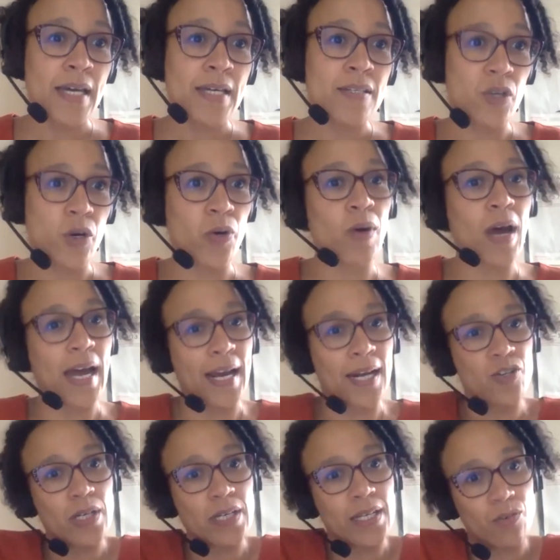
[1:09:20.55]
So
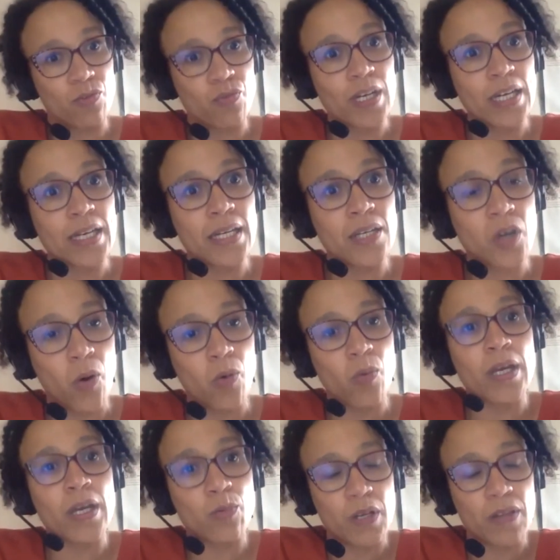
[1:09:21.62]
actually really
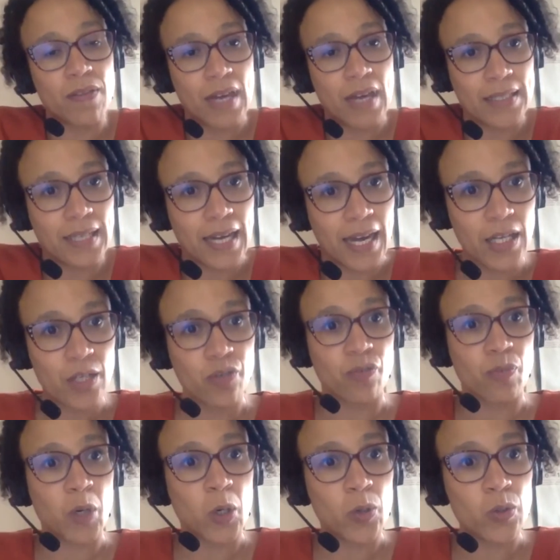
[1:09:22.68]
going with that kind
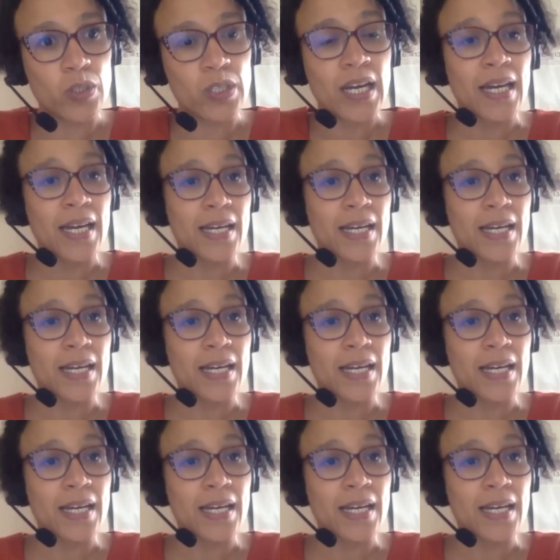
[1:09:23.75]
of mode